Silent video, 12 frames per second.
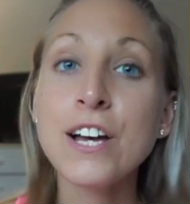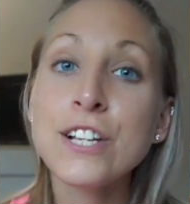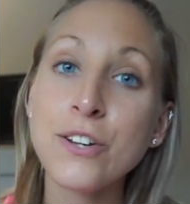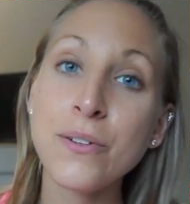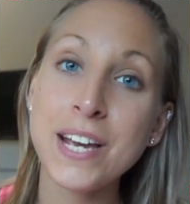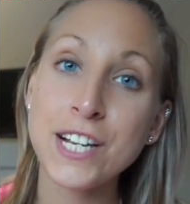
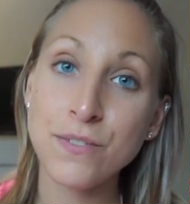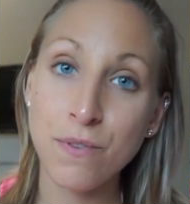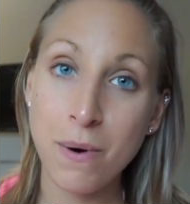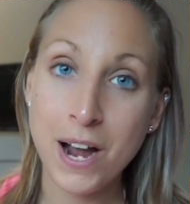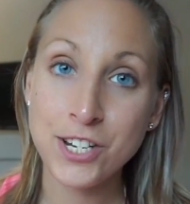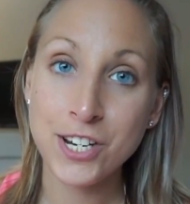So thanks
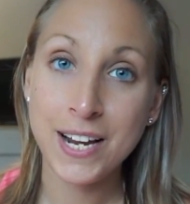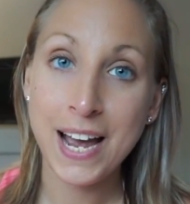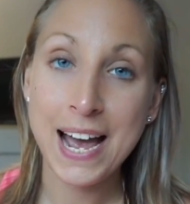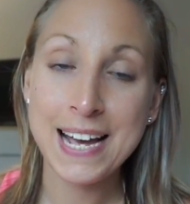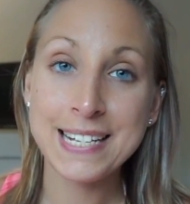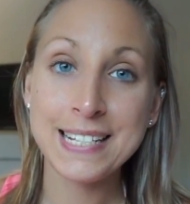for watching,
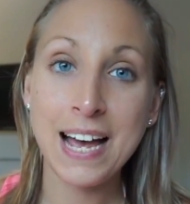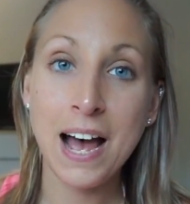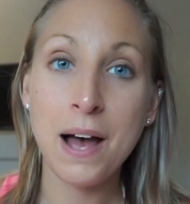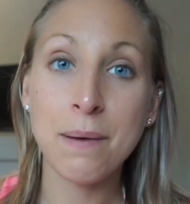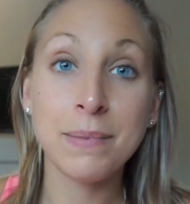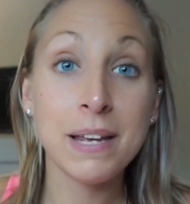guys.
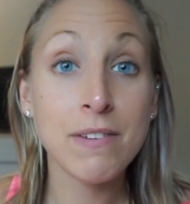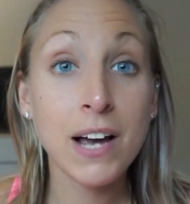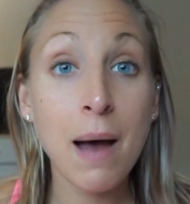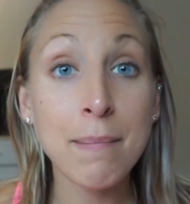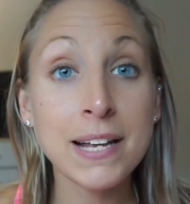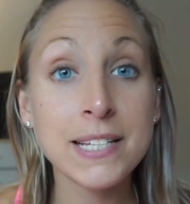Leave a
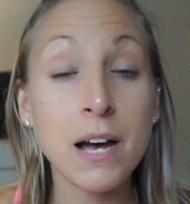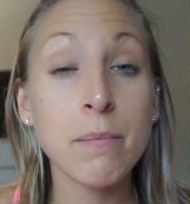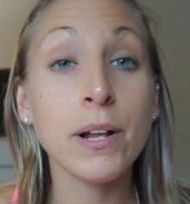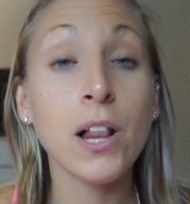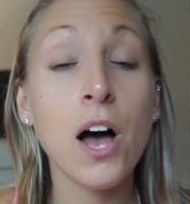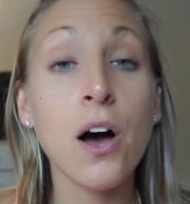comment down
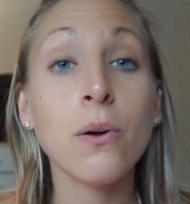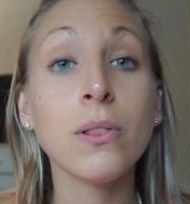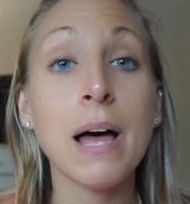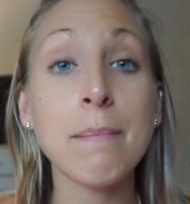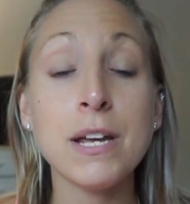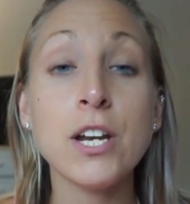below.
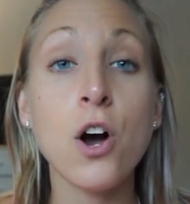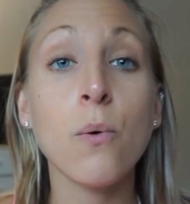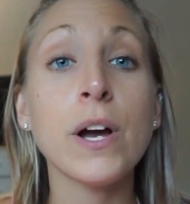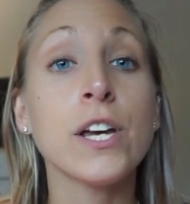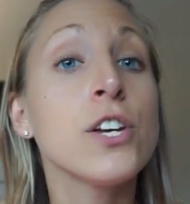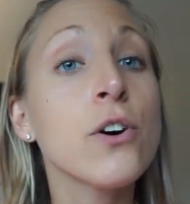Let me know
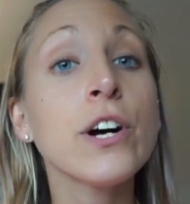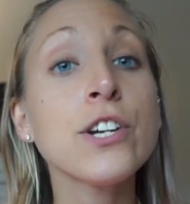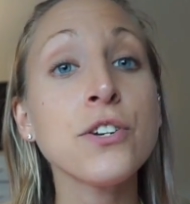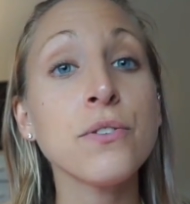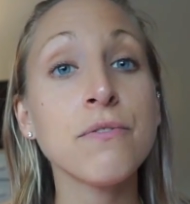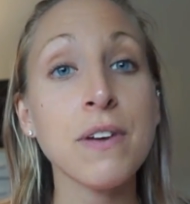what your
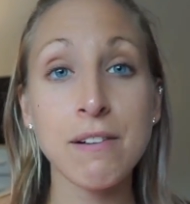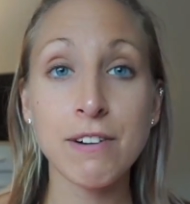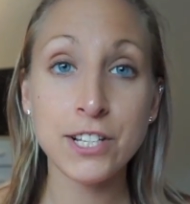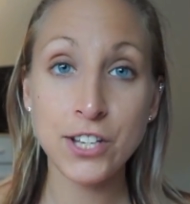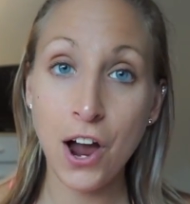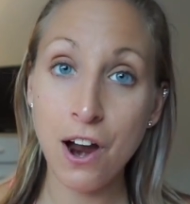June
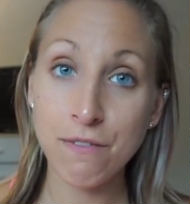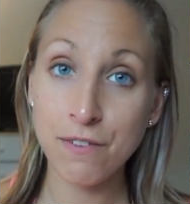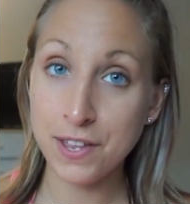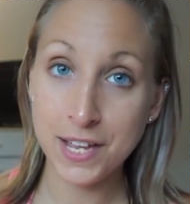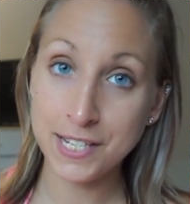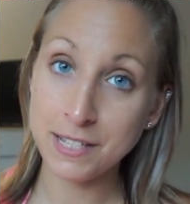favorites are
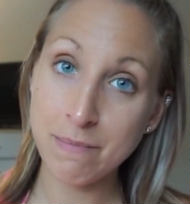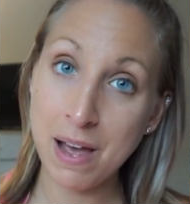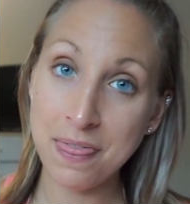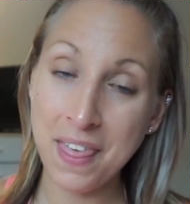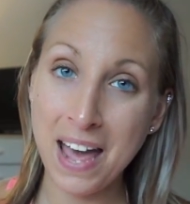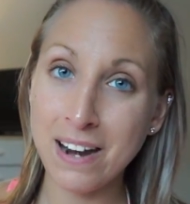for this
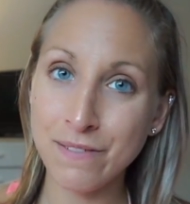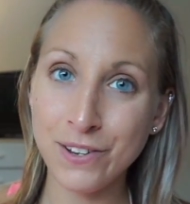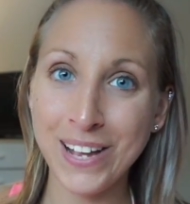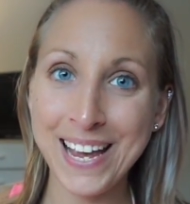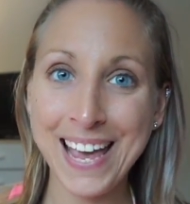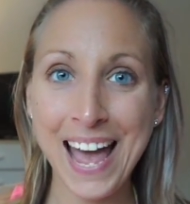month and if
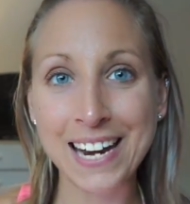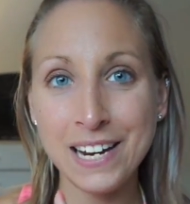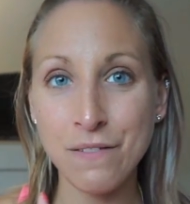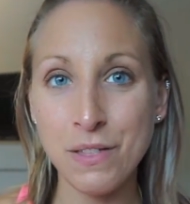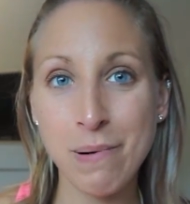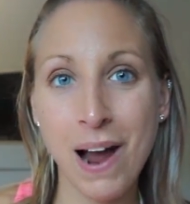you like
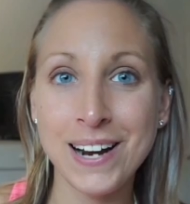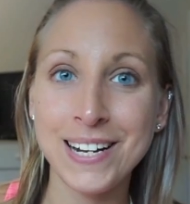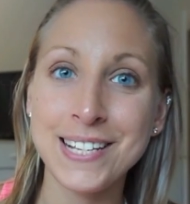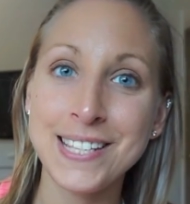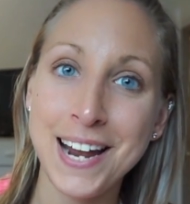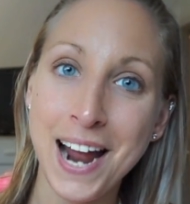any of the
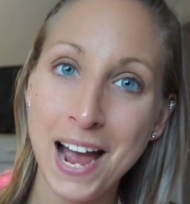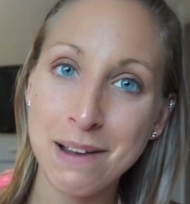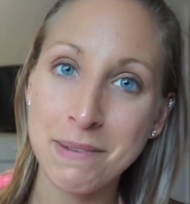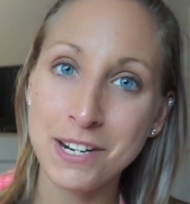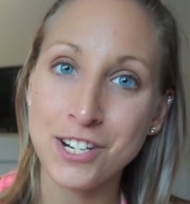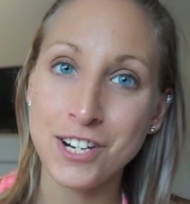products that
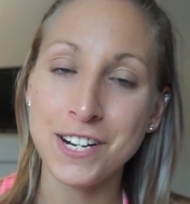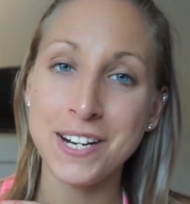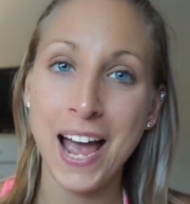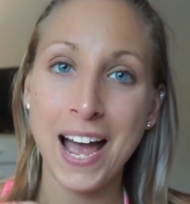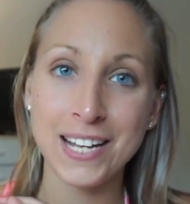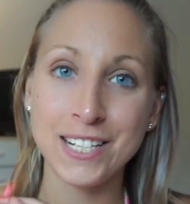I
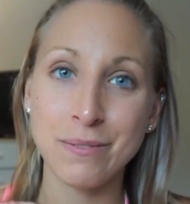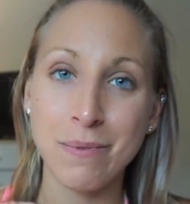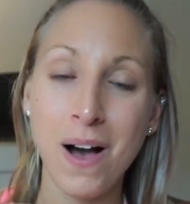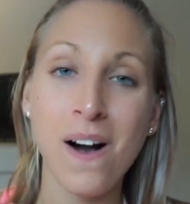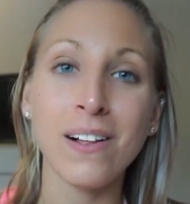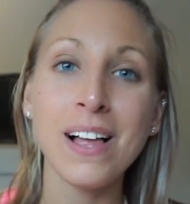mentioned as
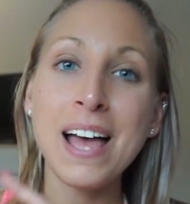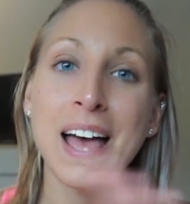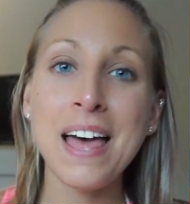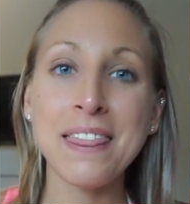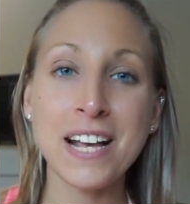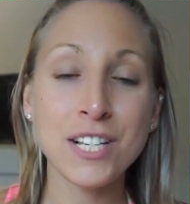well.
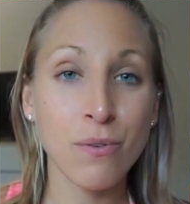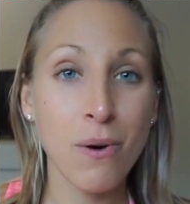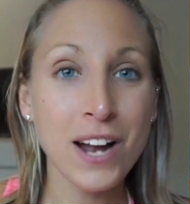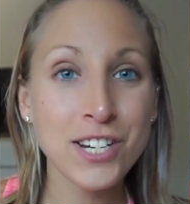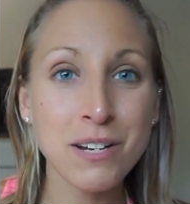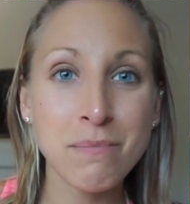Thanks for
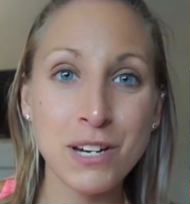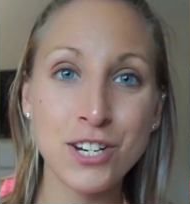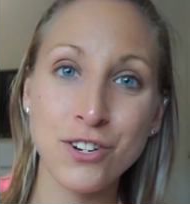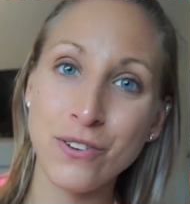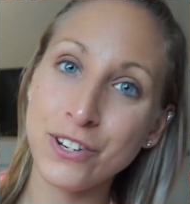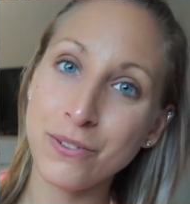watching. Be
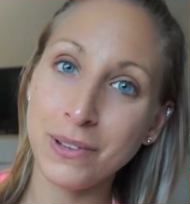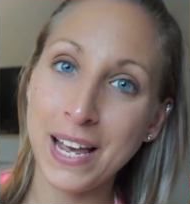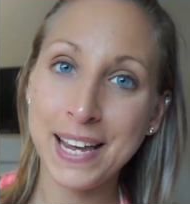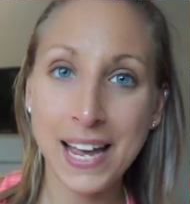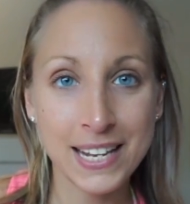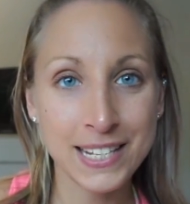sure to
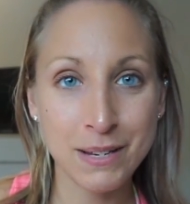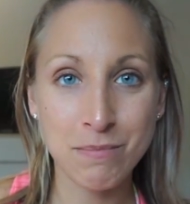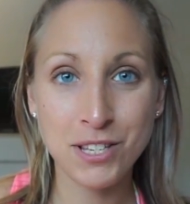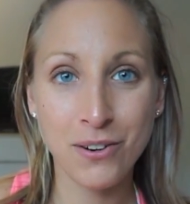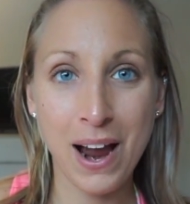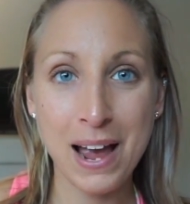like and
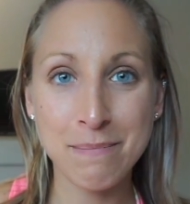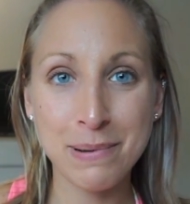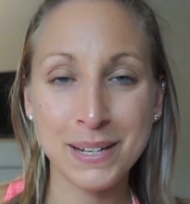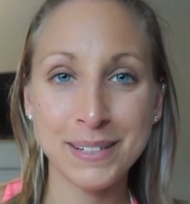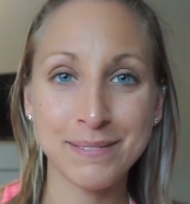subscribe.